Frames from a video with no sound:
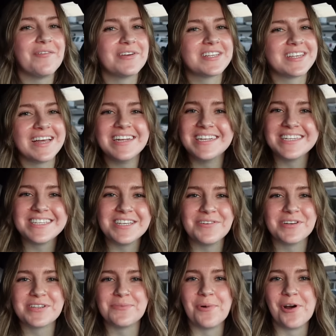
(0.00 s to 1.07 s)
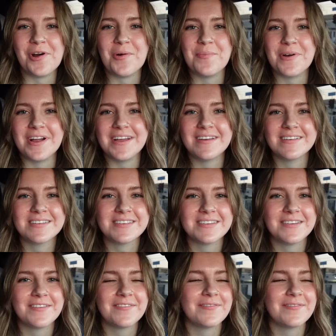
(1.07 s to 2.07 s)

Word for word: I'm excited to see what tomorrow brings.